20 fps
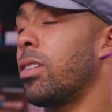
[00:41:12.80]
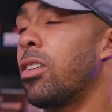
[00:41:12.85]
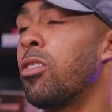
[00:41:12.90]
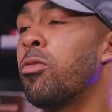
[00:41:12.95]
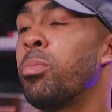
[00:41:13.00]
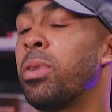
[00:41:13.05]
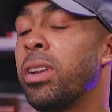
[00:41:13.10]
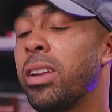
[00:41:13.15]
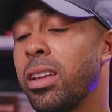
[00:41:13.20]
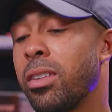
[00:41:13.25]

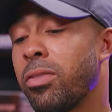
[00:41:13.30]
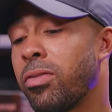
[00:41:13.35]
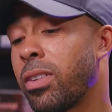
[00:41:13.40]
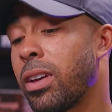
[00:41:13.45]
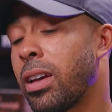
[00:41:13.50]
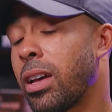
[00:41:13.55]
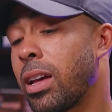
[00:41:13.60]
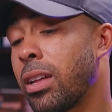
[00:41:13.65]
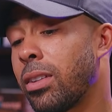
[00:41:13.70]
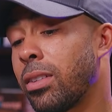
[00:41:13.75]

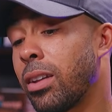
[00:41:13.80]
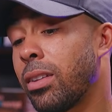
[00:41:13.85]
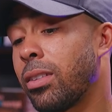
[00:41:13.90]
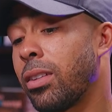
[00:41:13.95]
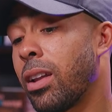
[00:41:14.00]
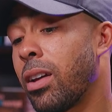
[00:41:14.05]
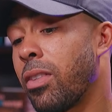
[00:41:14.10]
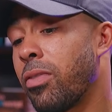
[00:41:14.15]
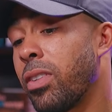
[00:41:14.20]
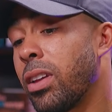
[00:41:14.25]
Self-belief, as
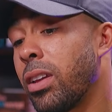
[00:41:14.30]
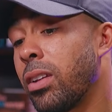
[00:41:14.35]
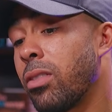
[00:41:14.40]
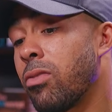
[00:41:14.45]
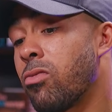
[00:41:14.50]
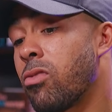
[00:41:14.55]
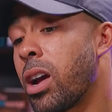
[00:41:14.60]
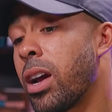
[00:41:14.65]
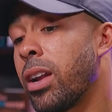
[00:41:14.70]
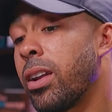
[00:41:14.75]
I said, I
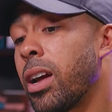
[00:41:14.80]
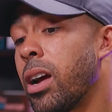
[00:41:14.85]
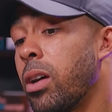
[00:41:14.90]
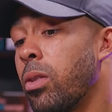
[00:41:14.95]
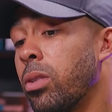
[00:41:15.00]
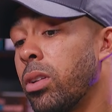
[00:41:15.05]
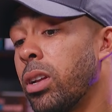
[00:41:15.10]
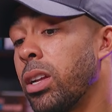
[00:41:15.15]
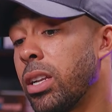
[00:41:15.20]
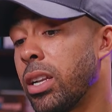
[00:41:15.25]
think right
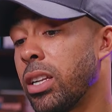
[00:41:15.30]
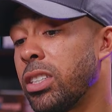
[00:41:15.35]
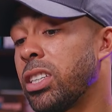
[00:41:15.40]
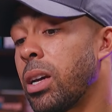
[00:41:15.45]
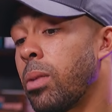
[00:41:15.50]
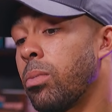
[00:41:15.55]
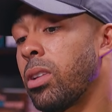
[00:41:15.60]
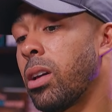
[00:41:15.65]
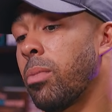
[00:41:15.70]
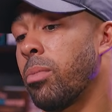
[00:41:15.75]
now in the
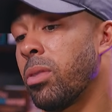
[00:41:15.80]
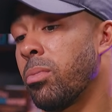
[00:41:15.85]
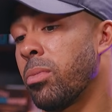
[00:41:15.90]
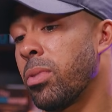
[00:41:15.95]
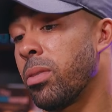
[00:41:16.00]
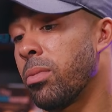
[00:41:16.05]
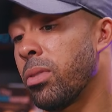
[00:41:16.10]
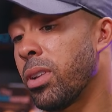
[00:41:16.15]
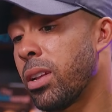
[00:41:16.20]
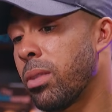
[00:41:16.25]
chapter I'm
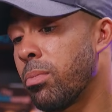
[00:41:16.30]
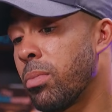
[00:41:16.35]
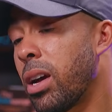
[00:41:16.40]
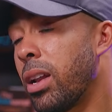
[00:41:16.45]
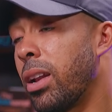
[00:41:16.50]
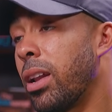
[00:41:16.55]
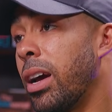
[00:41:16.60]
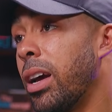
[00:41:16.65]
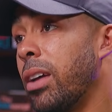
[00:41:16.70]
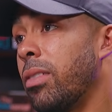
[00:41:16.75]
in
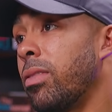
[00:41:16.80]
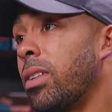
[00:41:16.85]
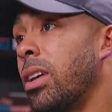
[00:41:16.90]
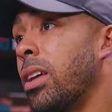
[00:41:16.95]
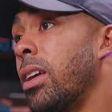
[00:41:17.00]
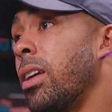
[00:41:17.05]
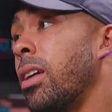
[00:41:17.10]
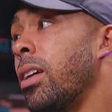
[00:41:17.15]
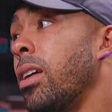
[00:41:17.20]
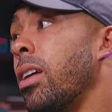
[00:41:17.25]
my life
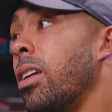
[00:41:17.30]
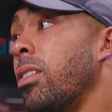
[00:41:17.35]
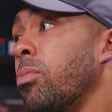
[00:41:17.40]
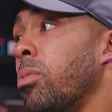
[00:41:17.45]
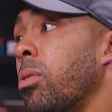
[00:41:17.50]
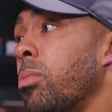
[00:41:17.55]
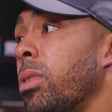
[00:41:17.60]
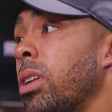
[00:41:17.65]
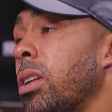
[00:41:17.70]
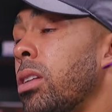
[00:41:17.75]

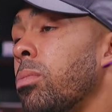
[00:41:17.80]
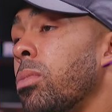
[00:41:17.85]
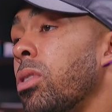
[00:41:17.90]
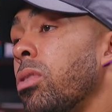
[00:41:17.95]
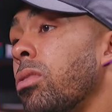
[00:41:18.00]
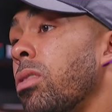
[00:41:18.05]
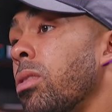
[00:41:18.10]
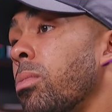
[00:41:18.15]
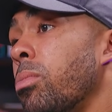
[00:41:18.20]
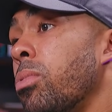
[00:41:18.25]
is probably the
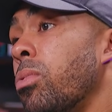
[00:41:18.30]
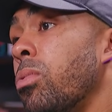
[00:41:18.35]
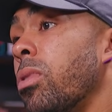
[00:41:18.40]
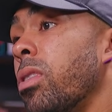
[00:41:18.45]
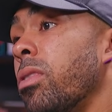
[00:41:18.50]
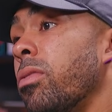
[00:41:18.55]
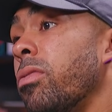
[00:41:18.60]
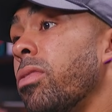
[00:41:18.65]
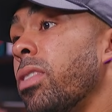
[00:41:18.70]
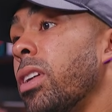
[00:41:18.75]
most
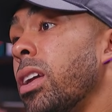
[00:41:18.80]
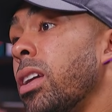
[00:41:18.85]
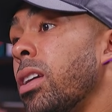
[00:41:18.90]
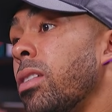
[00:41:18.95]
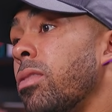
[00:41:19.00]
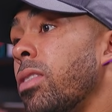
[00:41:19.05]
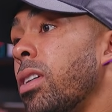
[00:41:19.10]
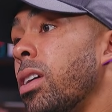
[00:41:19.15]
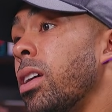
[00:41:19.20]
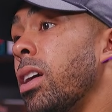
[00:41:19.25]
important
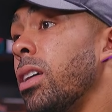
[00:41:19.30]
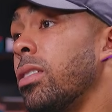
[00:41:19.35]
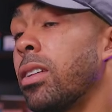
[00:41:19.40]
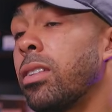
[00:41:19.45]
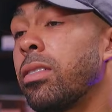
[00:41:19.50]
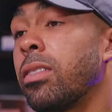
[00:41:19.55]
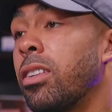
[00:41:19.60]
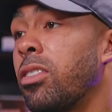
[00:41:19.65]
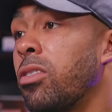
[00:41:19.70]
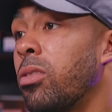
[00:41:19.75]
thing ever.
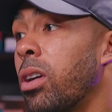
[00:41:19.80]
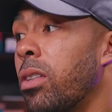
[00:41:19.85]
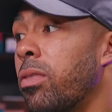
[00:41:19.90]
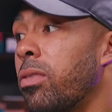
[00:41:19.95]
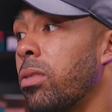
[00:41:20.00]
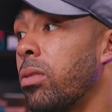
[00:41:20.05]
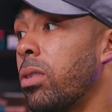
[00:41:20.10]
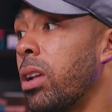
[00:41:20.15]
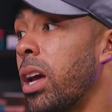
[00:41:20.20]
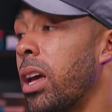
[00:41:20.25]
As I said to you,
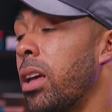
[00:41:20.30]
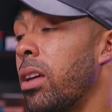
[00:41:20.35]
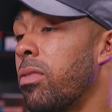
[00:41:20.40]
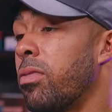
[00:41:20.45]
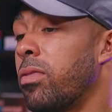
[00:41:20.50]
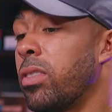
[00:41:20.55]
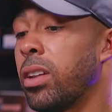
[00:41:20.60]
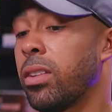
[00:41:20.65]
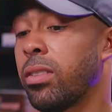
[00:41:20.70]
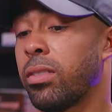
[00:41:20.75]
I feel like
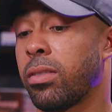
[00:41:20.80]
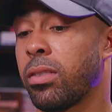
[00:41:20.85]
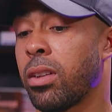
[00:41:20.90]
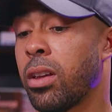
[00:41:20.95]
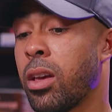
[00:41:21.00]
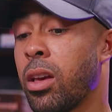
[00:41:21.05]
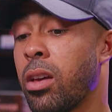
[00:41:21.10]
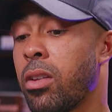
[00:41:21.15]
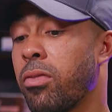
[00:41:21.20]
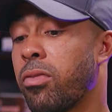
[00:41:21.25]
if
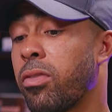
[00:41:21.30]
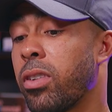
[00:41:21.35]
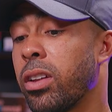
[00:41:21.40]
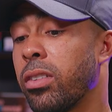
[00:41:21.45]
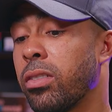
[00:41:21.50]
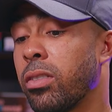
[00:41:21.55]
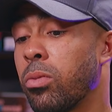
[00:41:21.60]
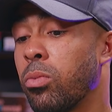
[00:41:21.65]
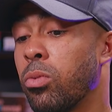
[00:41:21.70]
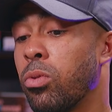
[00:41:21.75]
this
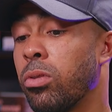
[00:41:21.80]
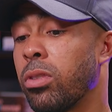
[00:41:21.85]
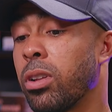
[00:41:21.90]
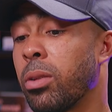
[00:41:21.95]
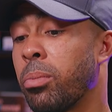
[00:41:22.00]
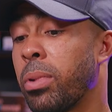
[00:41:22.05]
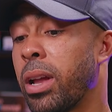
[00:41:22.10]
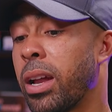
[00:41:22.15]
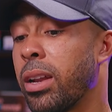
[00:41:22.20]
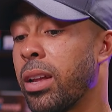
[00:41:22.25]
Fraser
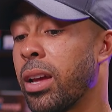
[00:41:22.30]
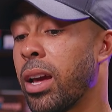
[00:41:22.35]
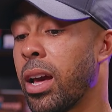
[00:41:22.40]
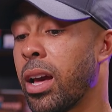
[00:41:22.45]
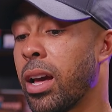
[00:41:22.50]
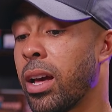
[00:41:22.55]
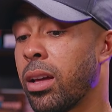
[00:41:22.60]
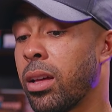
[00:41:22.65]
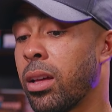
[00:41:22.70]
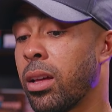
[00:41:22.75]
walked the
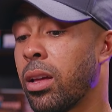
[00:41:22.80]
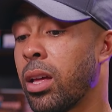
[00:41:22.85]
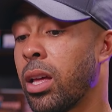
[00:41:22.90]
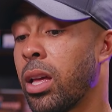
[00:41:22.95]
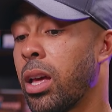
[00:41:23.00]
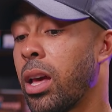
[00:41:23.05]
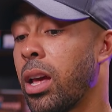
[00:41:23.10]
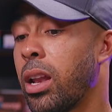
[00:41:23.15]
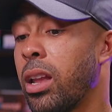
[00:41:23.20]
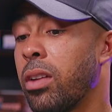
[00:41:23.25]
planet at
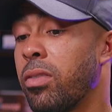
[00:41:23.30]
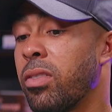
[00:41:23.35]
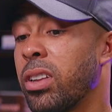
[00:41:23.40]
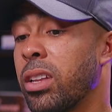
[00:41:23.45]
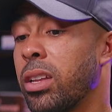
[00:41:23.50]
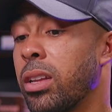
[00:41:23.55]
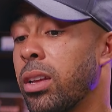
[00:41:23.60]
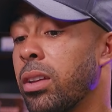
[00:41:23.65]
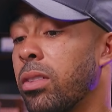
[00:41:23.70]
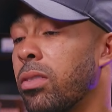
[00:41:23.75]

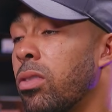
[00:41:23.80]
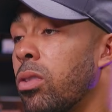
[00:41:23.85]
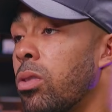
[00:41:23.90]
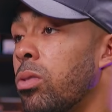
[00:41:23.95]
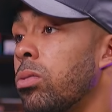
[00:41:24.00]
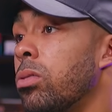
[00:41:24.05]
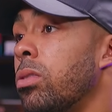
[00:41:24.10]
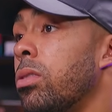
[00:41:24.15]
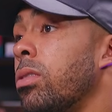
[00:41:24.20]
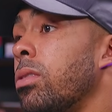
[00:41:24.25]
11 years
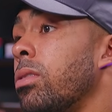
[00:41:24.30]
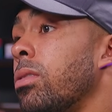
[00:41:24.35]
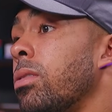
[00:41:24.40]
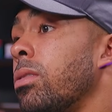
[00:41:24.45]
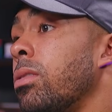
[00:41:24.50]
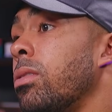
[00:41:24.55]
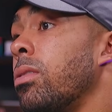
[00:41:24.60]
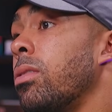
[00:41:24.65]
old,